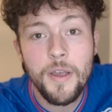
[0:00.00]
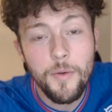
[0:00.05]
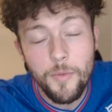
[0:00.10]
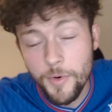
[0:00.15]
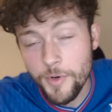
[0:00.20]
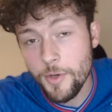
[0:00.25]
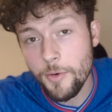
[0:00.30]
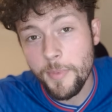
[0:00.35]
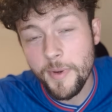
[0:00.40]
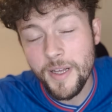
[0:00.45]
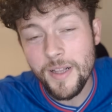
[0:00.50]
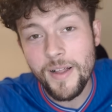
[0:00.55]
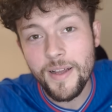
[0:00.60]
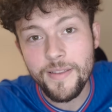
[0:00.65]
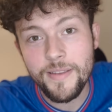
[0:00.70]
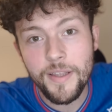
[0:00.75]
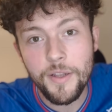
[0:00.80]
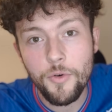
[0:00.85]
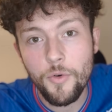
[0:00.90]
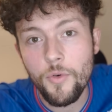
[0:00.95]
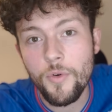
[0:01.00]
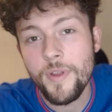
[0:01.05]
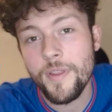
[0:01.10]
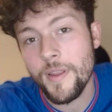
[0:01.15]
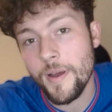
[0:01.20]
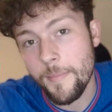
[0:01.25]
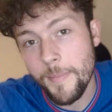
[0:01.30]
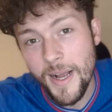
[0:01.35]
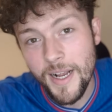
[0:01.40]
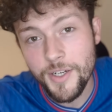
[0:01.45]
Well, you'll be glad to know
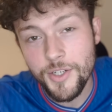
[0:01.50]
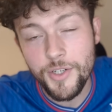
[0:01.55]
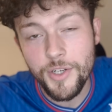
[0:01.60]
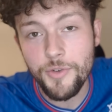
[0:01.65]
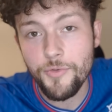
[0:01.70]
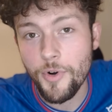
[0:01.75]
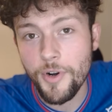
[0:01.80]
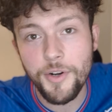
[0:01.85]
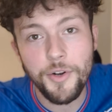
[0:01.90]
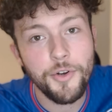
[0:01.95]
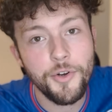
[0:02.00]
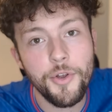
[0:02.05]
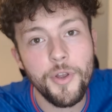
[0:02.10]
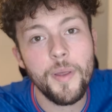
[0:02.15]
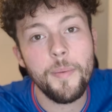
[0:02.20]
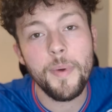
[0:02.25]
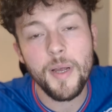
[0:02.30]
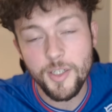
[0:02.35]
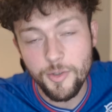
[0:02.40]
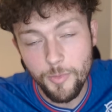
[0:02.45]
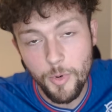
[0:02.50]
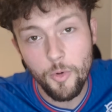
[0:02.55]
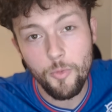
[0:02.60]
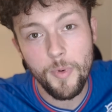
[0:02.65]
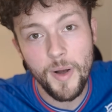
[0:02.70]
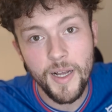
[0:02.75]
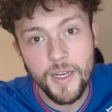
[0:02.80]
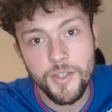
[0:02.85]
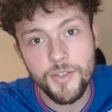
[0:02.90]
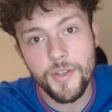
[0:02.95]
that I'm actually running out of miserable
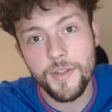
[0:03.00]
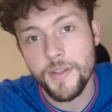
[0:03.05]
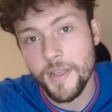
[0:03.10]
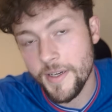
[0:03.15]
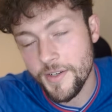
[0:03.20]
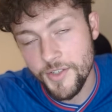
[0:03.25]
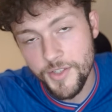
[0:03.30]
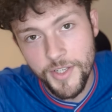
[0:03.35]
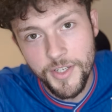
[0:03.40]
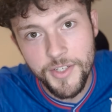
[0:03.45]
bastard things to